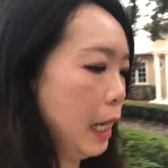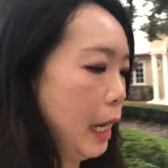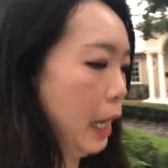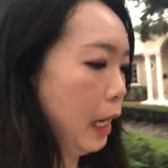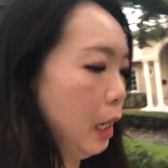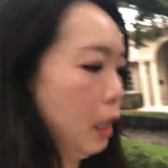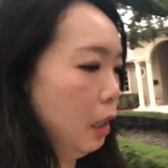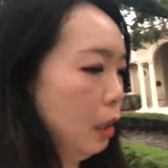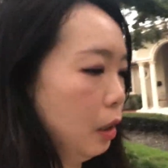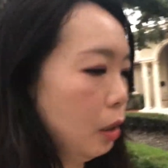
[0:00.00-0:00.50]

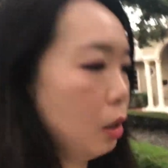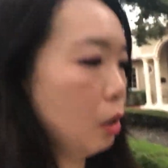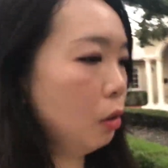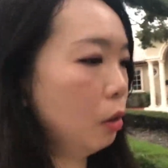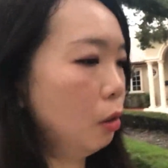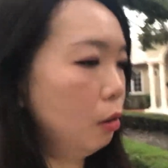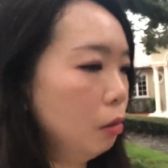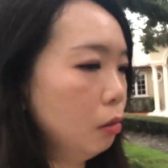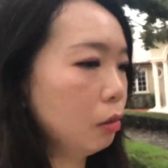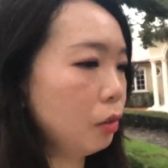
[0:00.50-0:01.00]
and, you
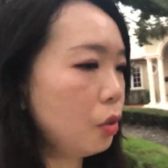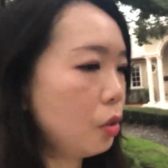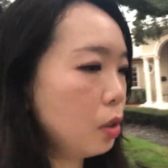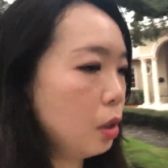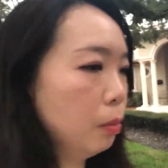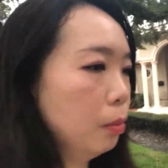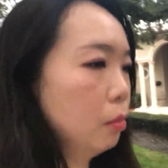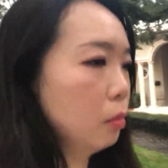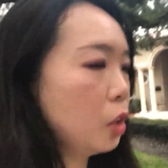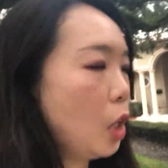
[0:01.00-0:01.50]
know,
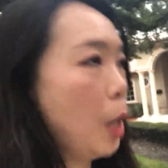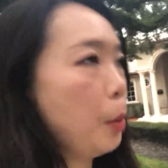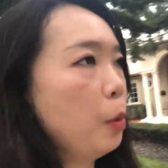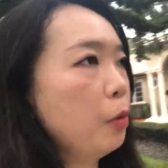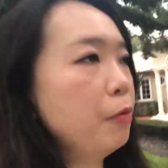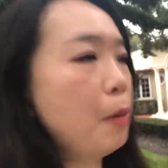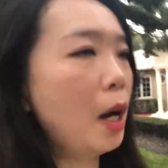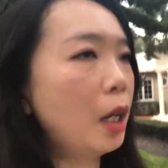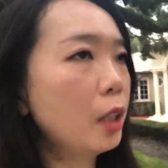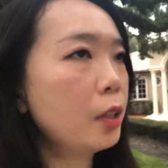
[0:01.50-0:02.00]
some type
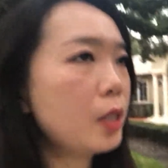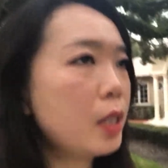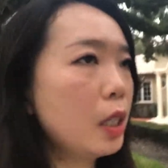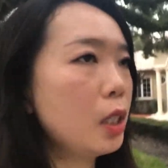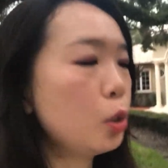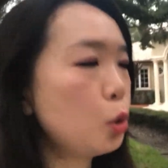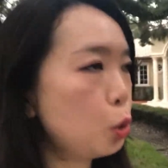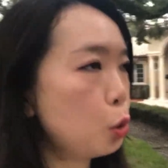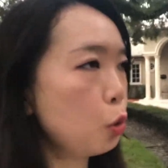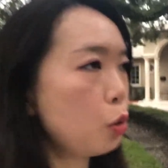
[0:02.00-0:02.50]
of
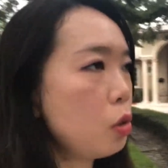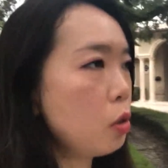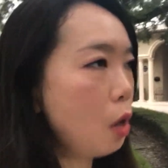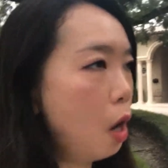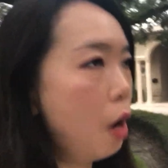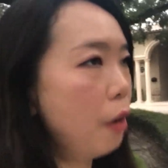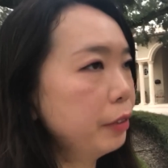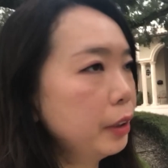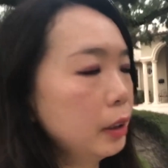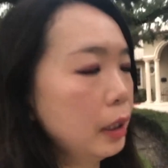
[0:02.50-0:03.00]
policies to
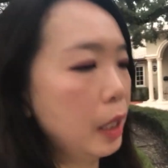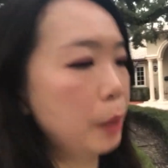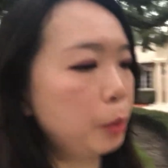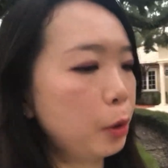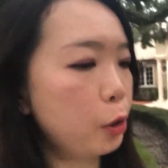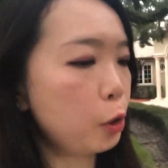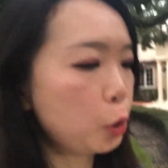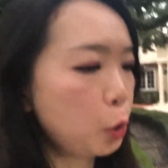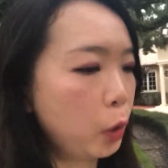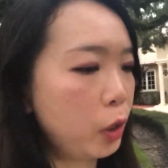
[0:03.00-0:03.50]
solve the
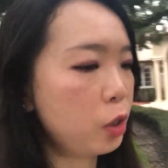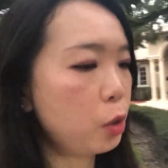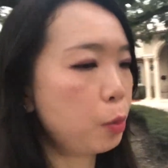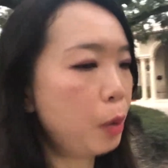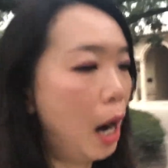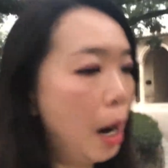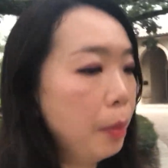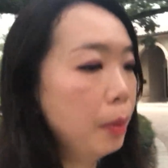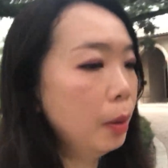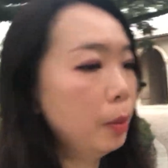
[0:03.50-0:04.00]
labor shortage
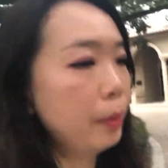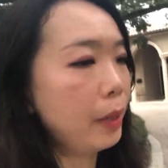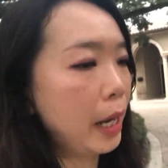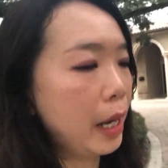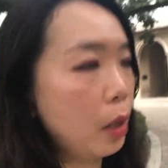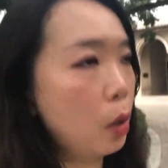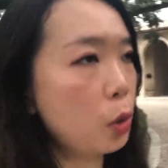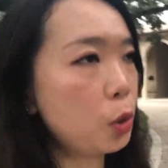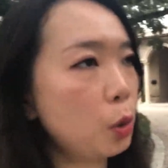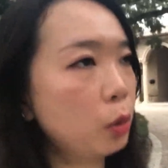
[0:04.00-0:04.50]
problem
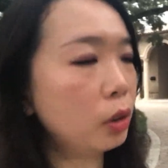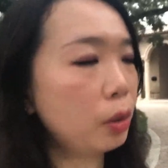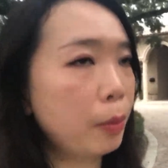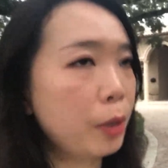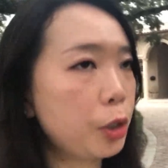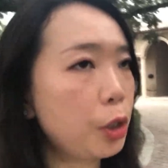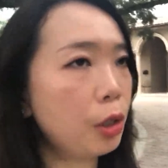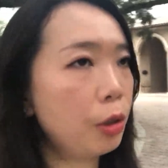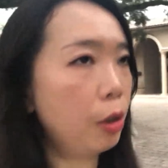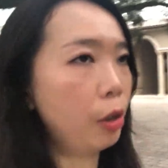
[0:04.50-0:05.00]
and also the
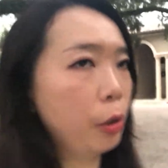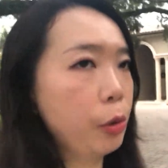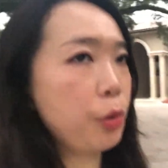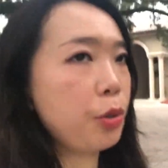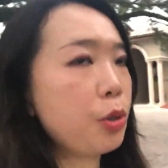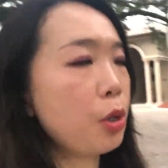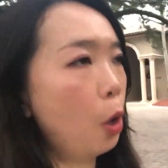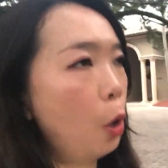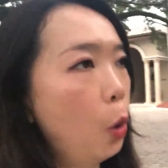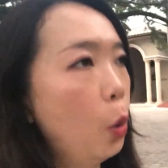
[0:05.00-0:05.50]
materials.
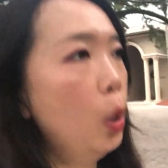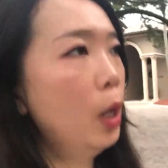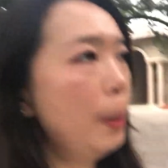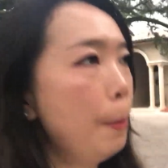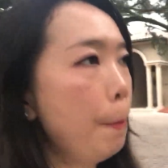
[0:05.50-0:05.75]
So